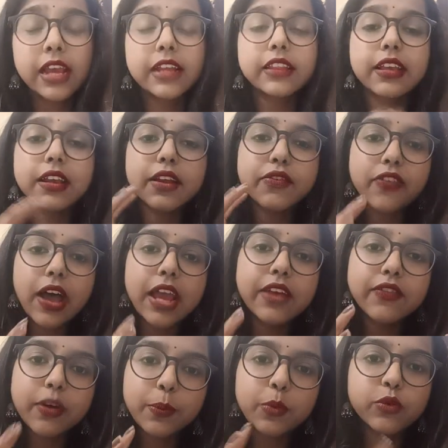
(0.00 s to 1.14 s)
There are 5
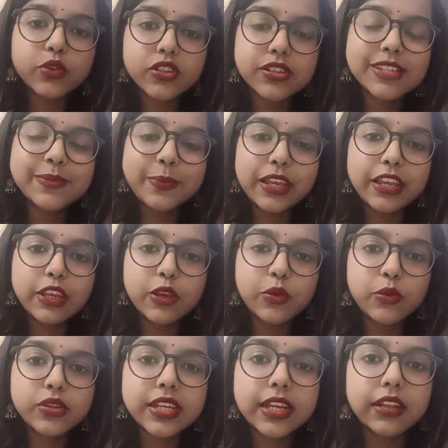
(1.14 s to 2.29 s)
approaches being
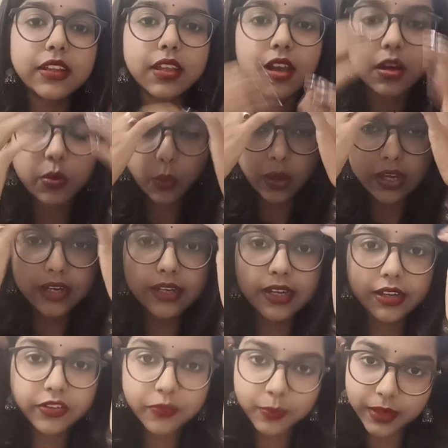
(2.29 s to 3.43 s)
used in the
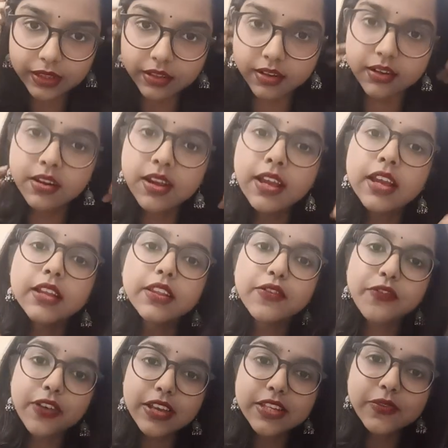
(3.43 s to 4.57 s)
qualitative method. The
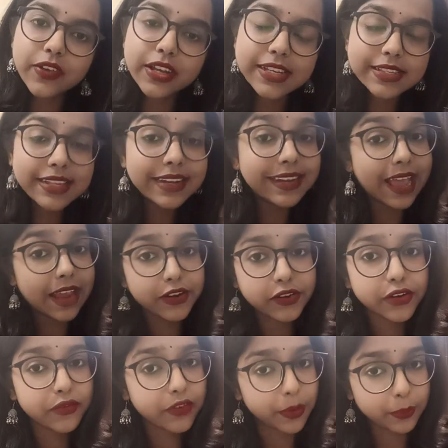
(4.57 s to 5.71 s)
first one is the
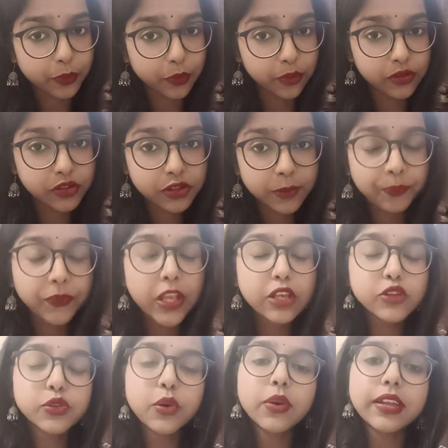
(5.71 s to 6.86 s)
narrative approach.
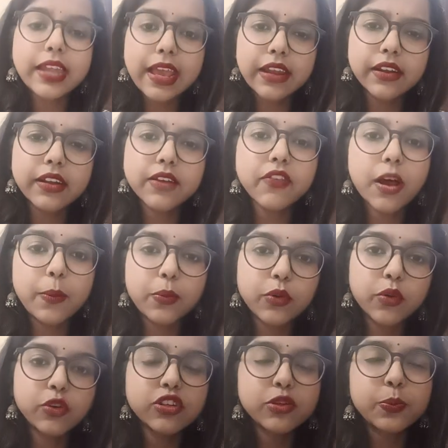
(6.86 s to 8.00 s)
So narrative
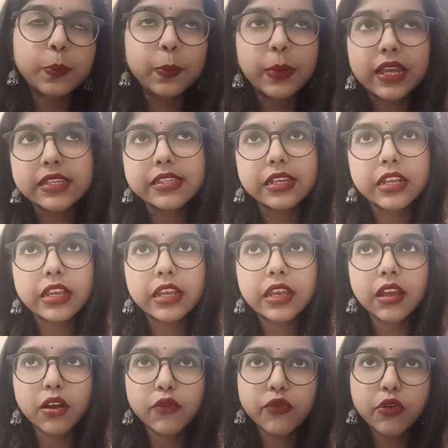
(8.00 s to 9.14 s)
approach basically
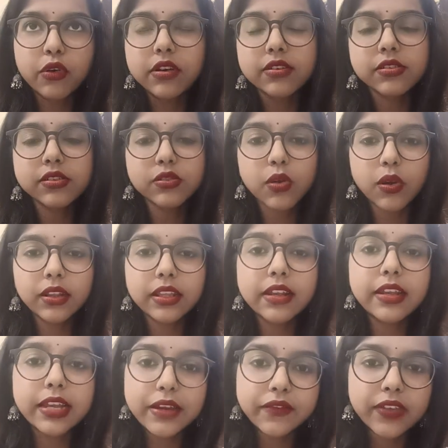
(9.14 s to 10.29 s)
focuses on the
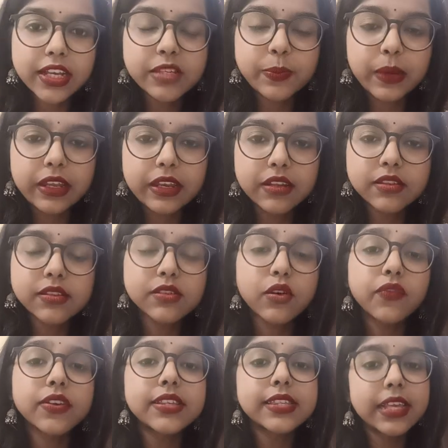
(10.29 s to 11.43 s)
lived experiences of
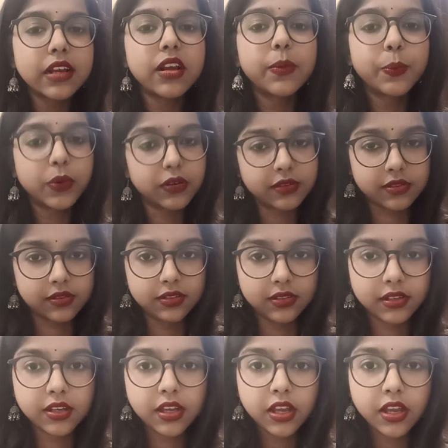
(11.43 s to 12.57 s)
a single person.
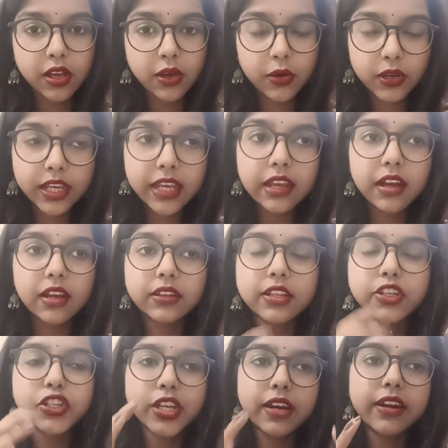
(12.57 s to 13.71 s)
Okay, the
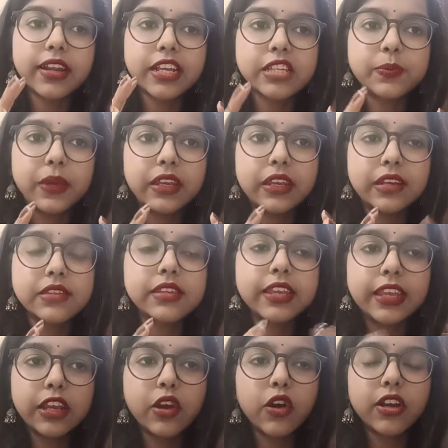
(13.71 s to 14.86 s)
shared experience
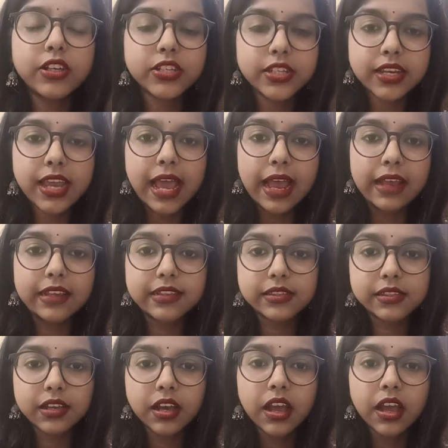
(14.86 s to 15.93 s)
he or she has